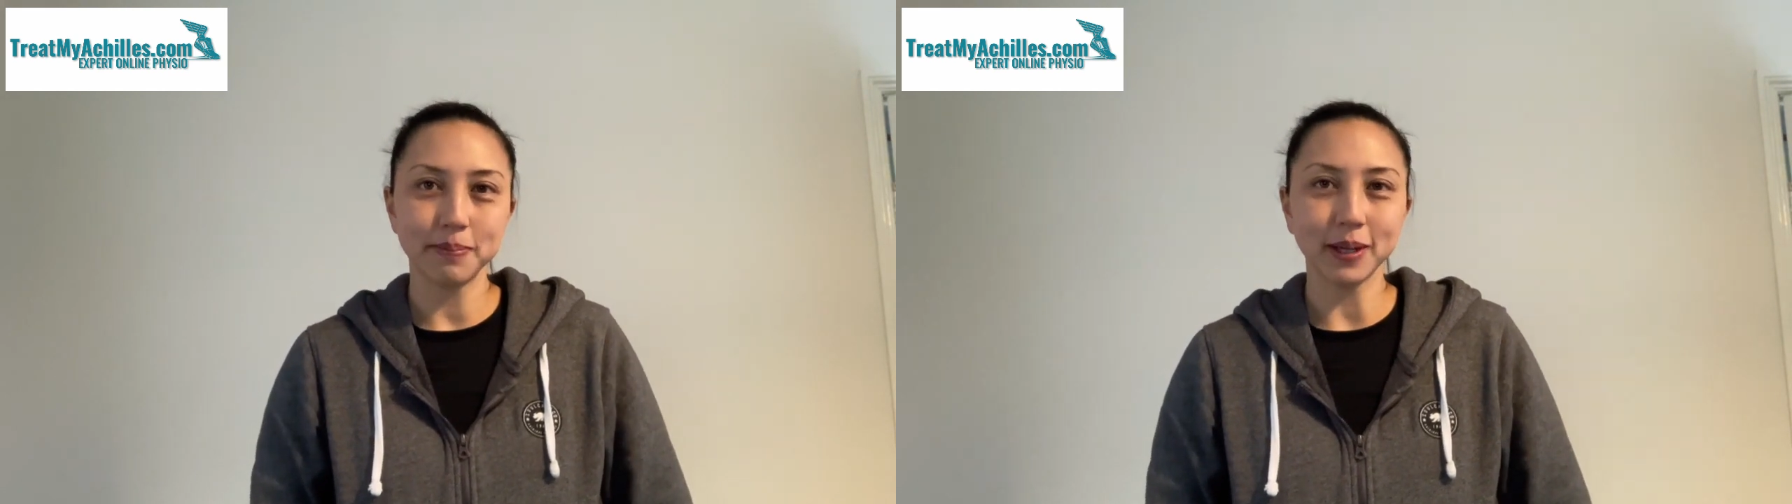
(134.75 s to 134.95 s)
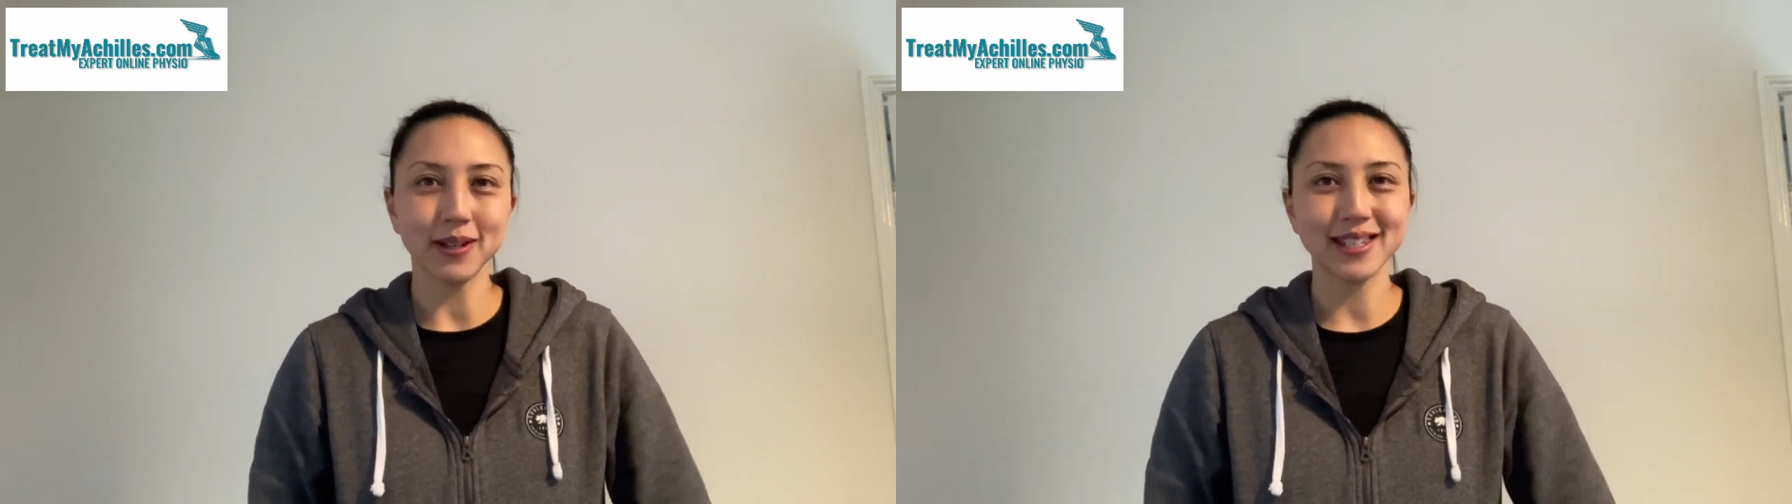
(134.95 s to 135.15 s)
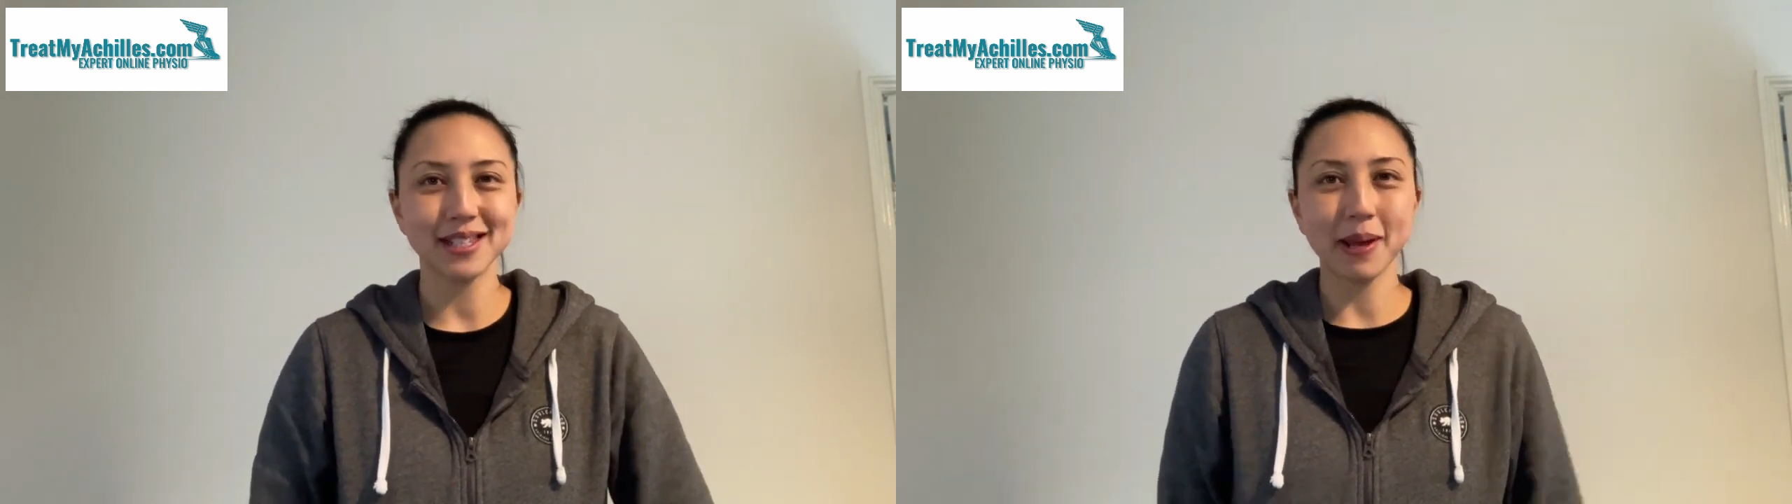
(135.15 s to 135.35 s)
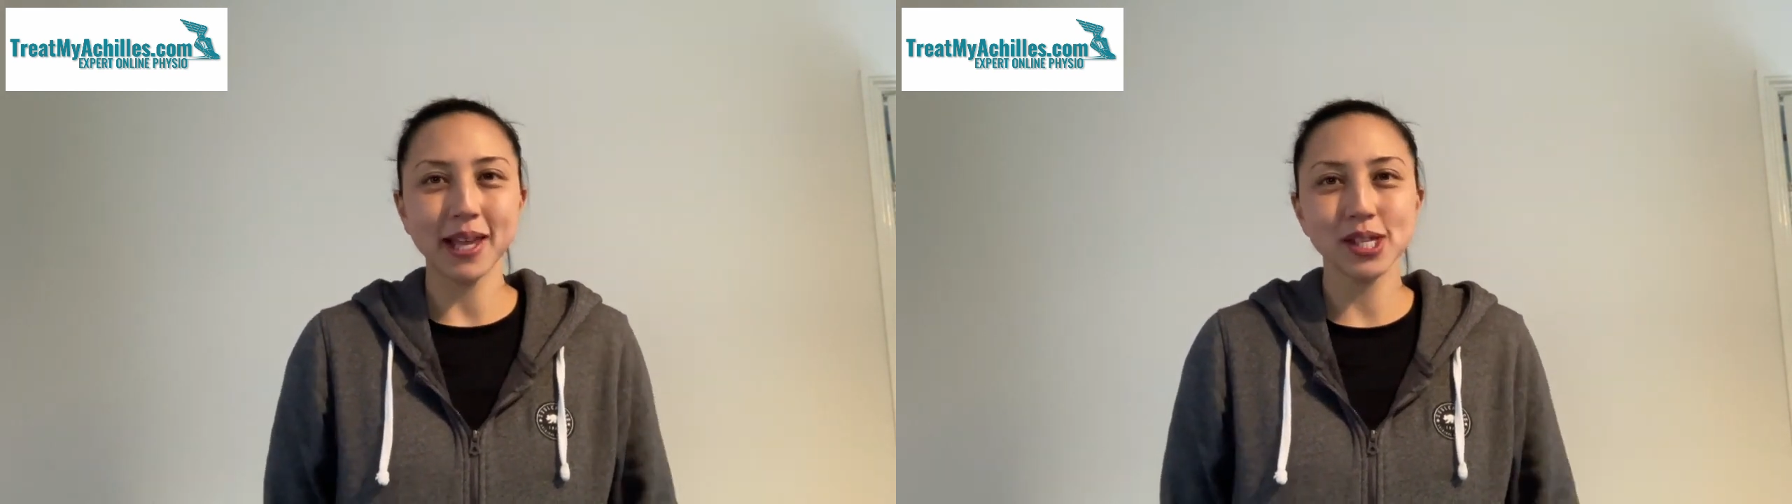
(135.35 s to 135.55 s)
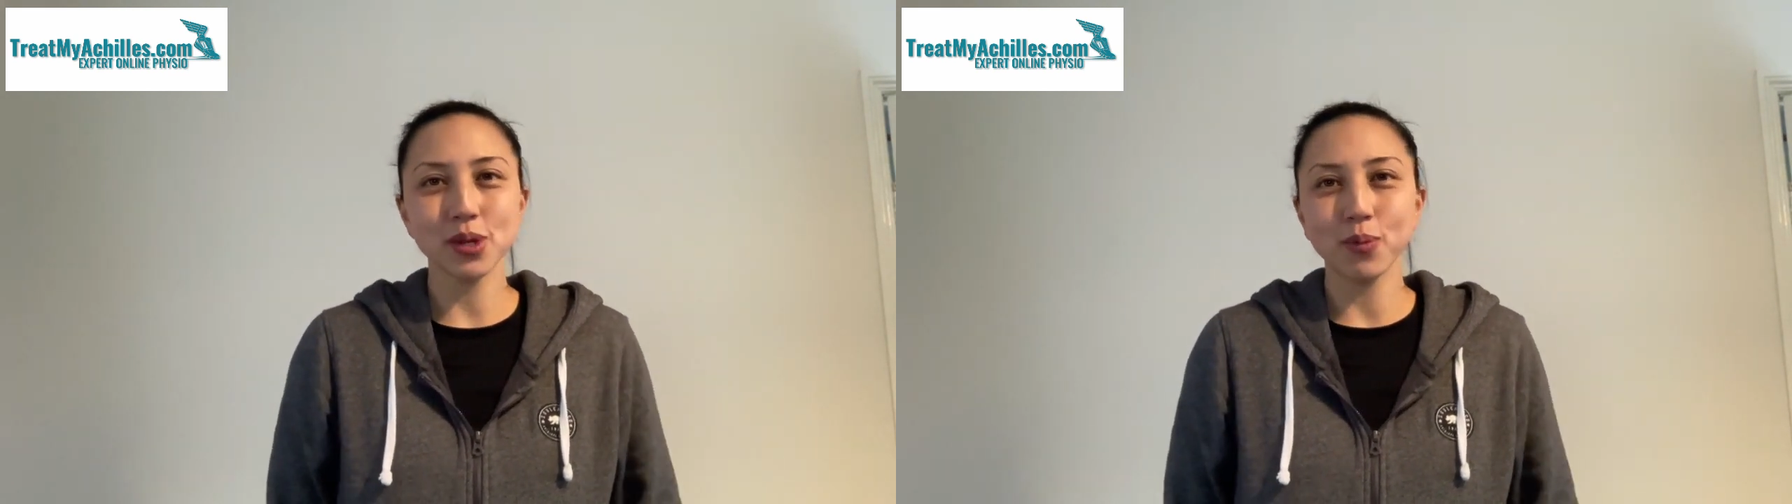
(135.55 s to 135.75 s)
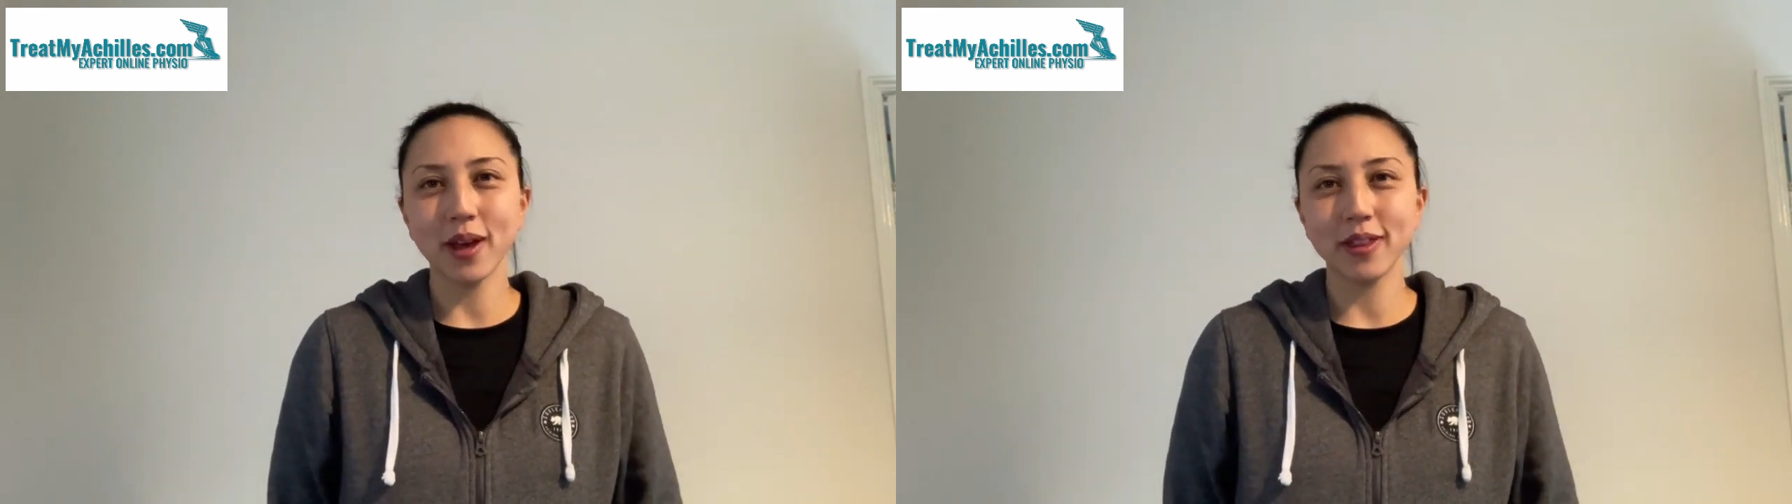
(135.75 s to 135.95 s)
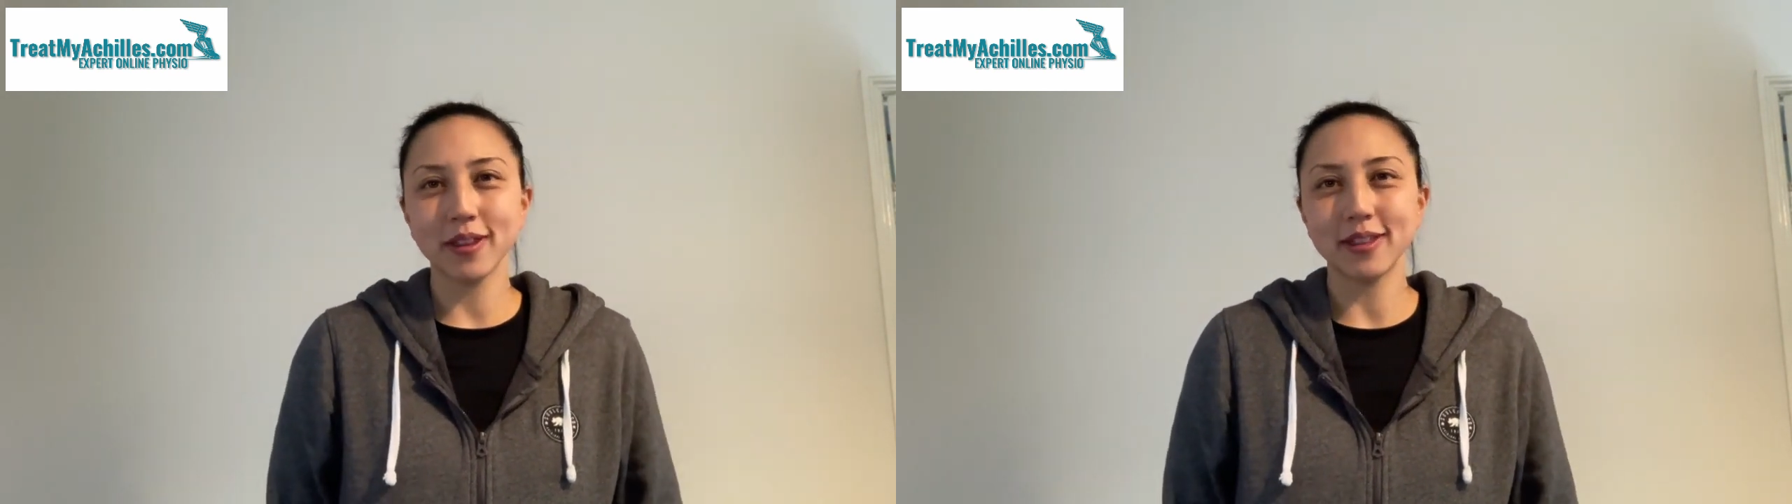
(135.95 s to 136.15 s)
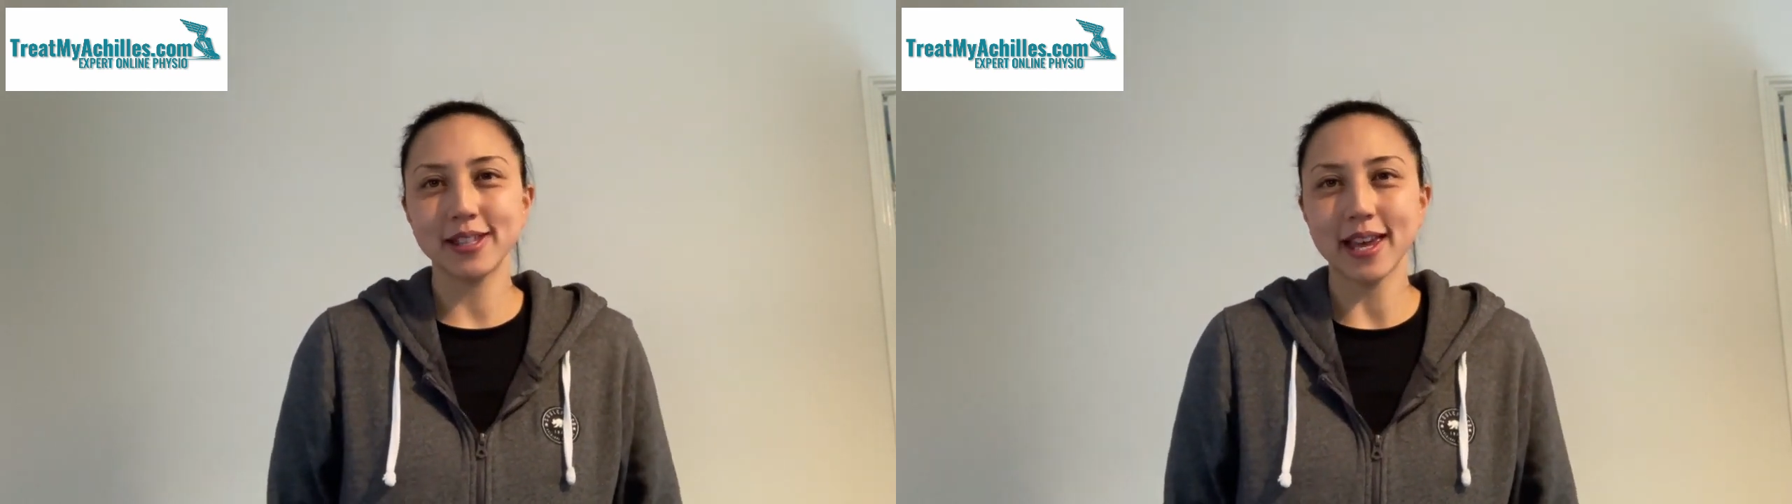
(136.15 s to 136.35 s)
because it depends on whether
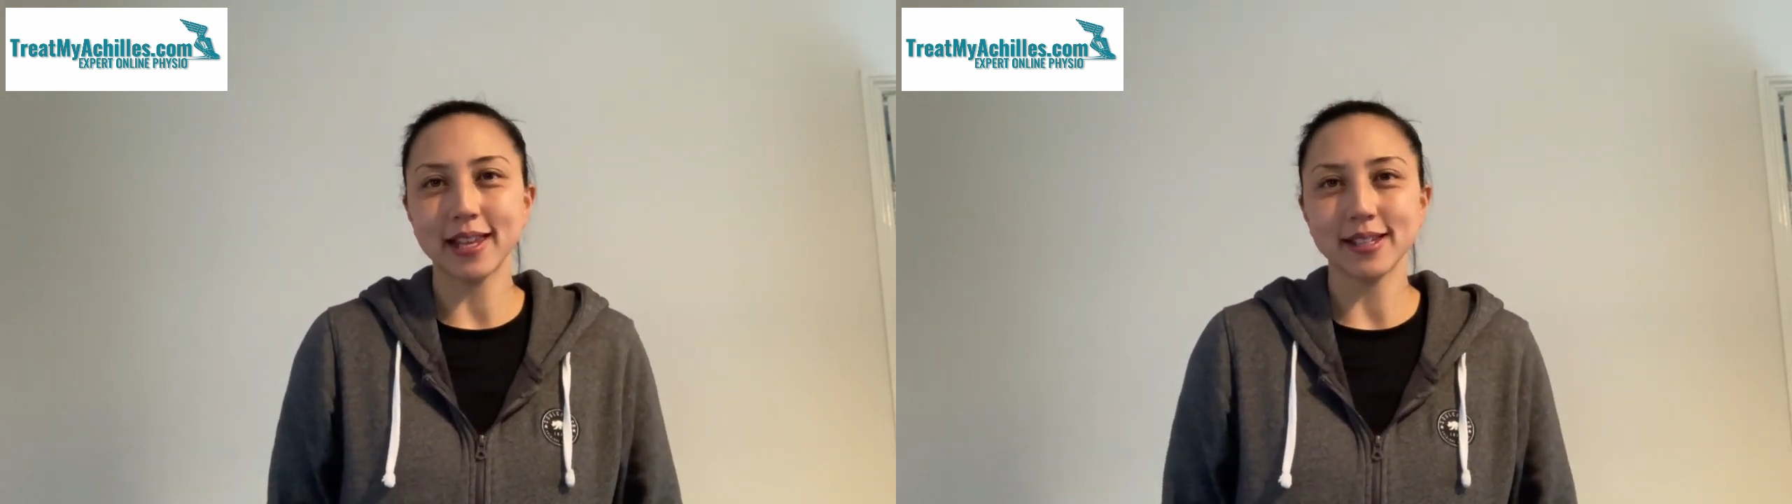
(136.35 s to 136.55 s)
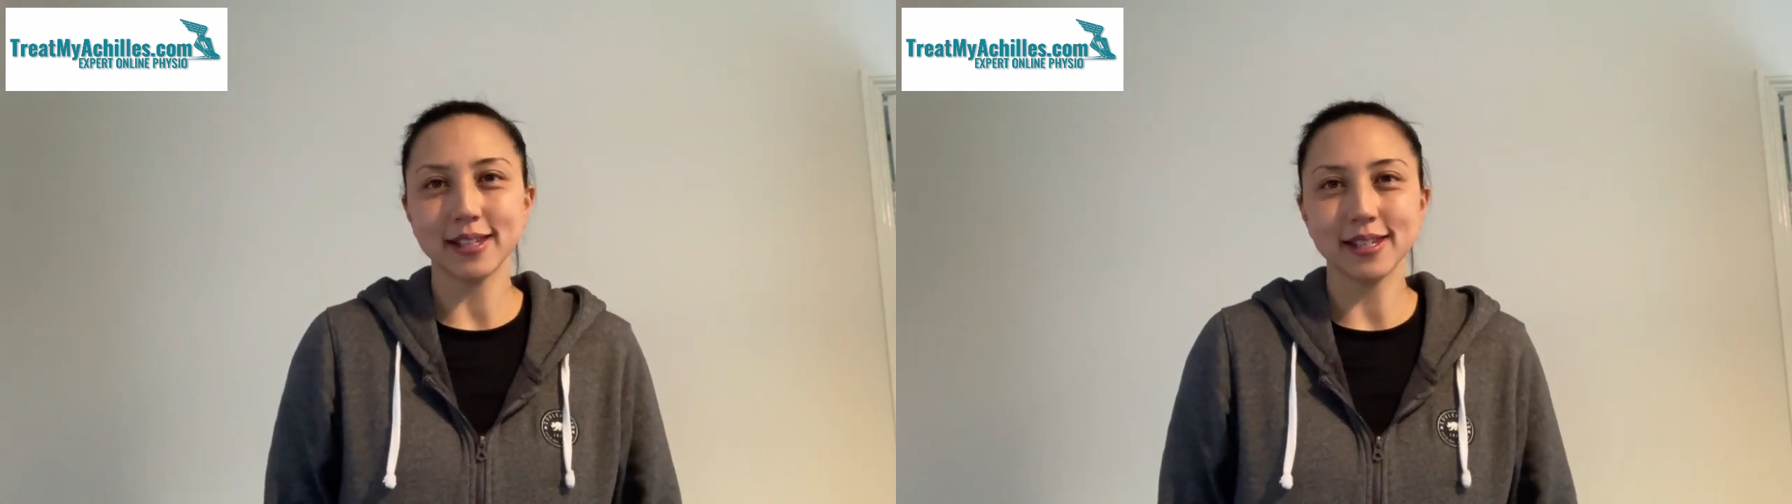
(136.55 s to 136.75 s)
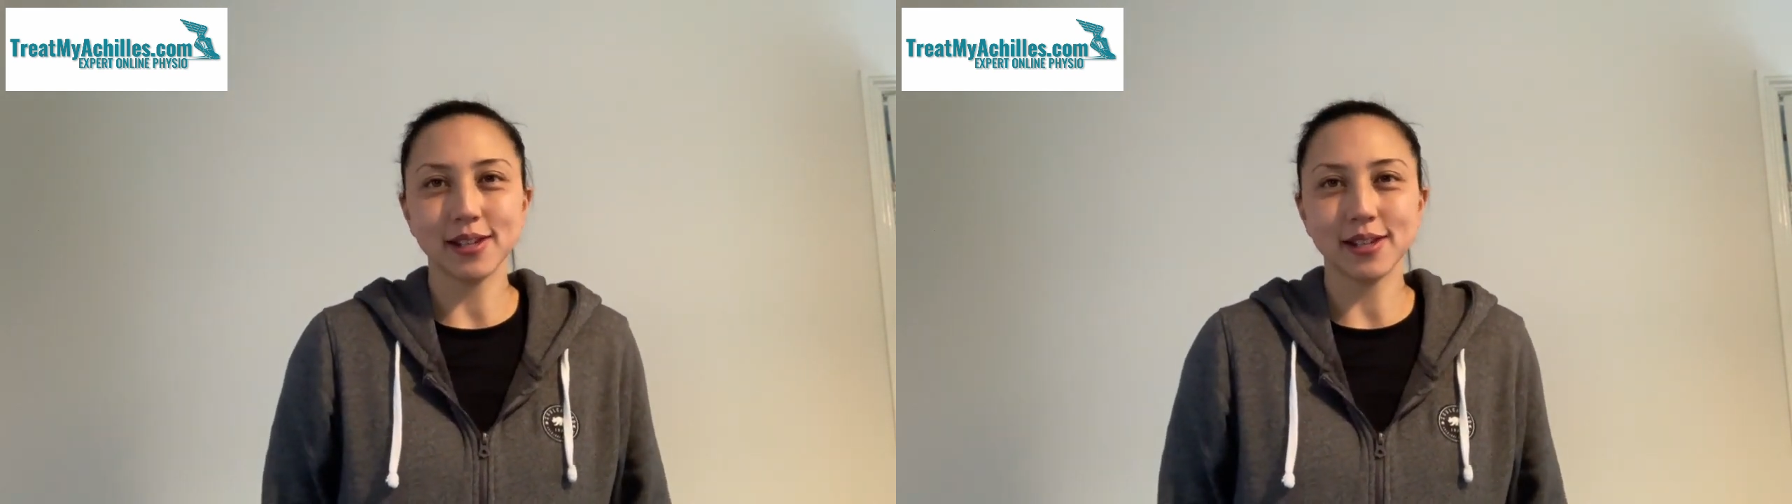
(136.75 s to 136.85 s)
the tendon is